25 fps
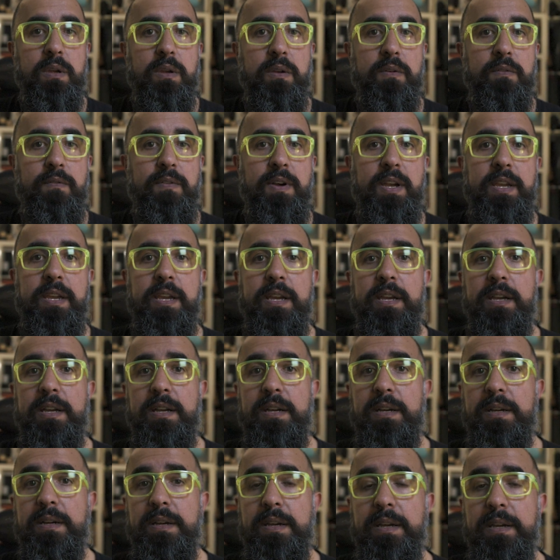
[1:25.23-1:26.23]

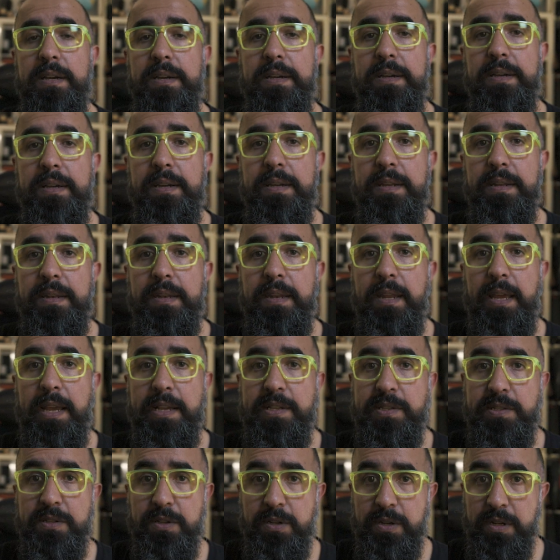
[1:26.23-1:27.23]
via an
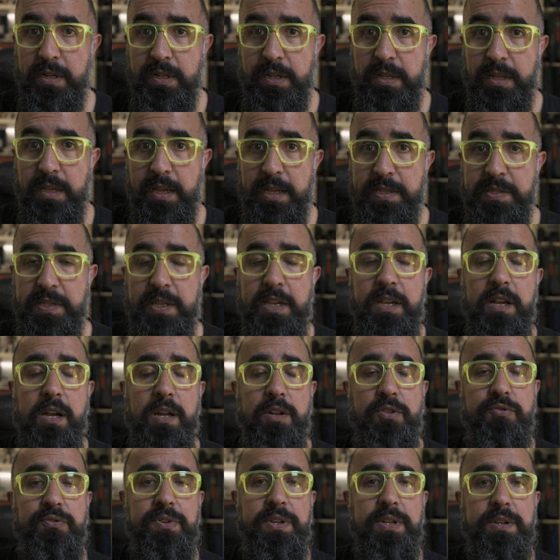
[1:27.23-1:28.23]
external SD card
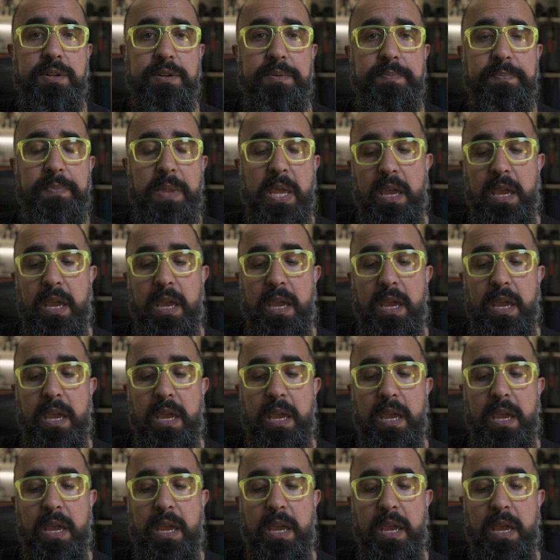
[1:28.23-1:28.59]
reader